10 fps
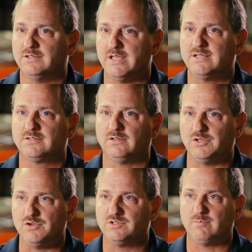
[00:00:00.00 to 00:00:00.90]
Diesel
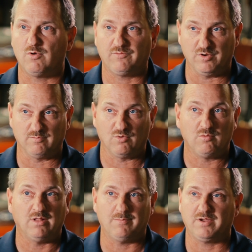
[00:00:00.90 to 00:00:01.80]
usually more for your
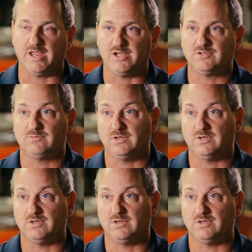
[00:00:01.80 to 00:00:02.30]
mobile applications.